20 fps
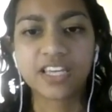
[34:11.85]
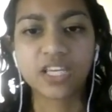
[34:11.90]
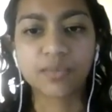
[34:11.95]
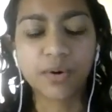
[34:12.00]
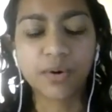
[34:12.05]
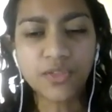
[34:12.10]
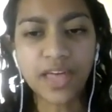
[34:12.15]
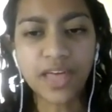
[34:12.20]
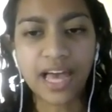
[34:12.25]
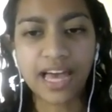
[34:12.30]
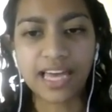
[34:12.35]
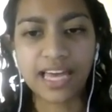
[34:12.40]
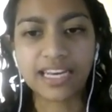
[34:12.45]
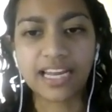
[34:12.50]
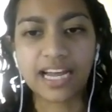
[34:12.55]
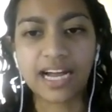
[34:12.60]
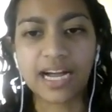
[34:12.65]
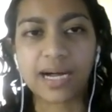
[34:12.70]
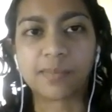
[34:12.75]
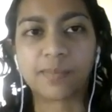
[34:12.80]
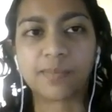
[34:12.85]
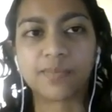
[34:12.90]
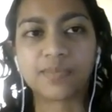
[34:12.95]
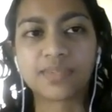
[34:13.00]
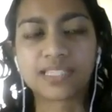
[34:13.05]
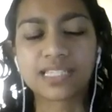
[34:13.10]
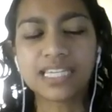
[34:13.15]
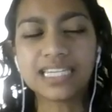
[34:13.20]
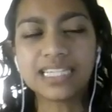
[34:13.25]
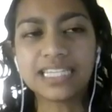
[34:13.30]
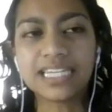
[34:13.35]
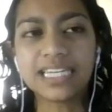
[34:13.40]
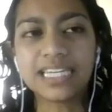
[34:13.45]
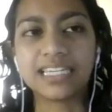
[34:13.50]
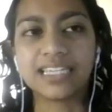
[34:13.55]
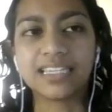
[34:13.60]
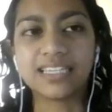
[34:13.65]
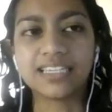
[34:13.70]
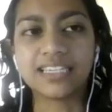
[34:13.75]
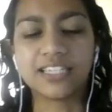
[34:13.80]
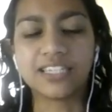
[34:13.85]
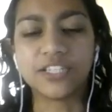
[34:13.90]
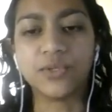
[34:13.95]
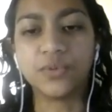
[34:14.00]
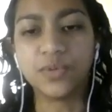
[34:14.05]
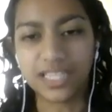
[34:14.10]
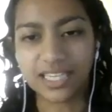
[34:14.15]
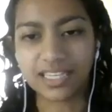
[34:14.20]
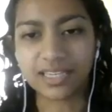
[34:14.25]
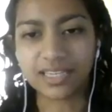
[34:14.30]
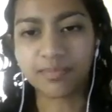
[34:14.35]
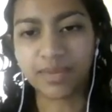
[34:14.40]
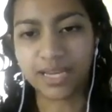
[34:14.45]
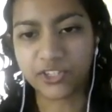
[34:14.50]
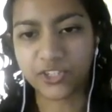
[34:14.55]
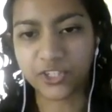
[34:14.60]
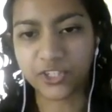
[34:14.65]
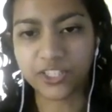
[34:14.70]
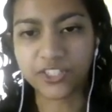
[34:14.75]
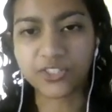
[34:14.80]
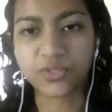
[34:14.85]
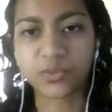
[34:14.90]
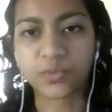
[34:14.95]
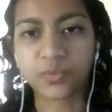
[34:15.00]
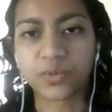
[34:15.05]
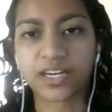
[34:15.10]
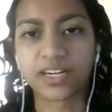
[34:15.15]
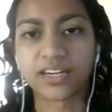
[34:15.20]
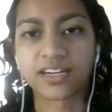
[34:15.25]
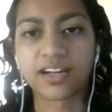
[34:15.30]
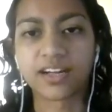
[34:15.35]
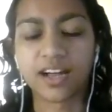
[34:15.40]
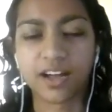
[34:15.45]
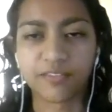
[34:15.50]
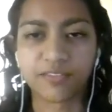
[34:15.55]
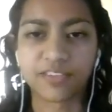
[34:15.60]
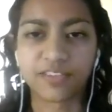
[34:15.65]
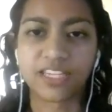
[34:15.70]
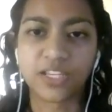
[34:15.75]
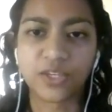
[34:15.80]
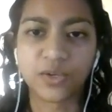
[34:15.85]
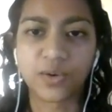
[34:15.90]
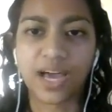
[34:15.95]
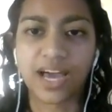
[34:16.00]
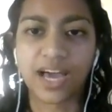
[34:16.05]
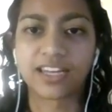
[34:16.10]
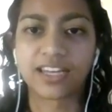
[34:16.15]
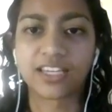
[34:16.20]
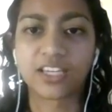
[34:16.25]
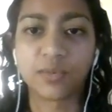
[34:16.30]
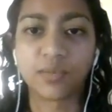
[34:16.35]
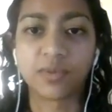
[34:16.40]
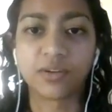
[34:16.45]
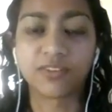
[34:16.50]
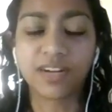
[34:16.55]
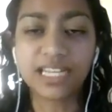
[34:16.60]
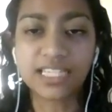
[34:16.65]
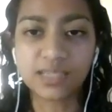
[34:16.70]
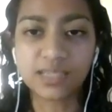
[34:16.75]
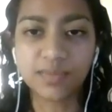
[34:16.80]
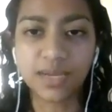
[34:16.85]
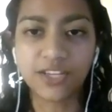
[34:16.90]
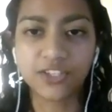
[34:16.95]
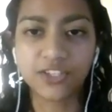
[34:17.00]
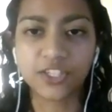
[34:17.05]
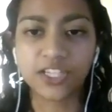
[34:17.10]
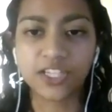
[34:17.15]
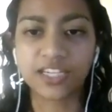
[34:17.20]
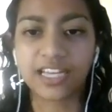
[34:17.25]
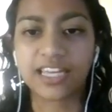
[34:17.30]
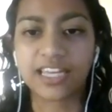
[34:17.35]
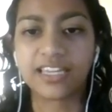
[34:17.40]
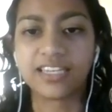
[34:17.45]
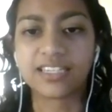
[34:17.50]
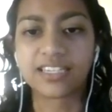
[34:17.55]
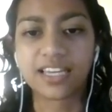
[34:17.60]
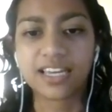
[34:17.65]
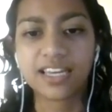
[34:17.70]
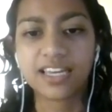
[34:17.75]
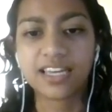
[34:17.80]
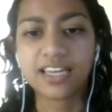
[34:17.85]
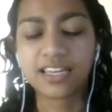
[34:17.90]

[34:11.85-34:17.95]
you both had slightly unique majors, where Avni, you had a human rights major, and